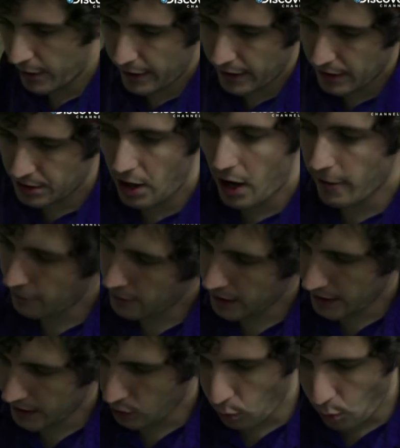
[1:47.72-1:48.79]
very
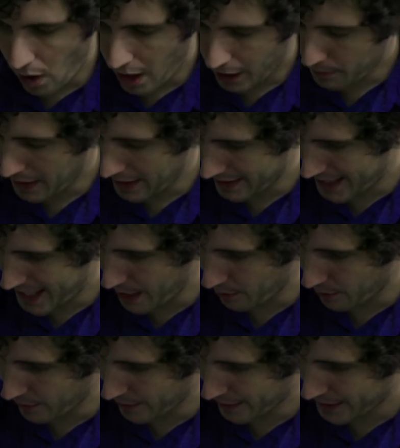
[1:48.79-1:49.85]
softly, walk by the
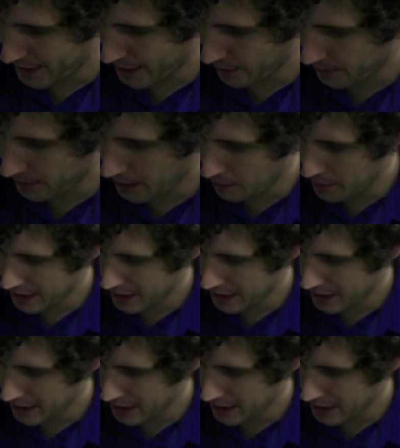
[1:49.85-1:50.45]
camera very carefully,